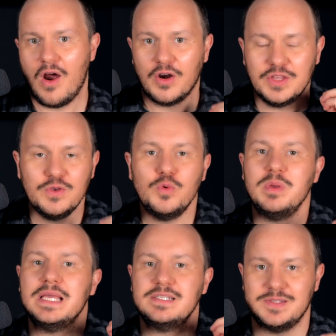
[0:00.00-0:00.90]
Are you
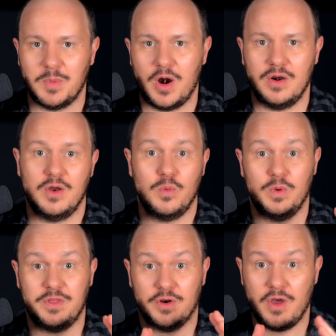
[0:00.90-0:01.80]
being smart
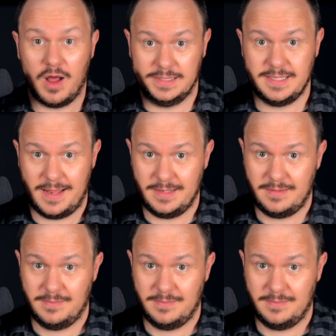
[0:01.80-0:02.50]
with your content?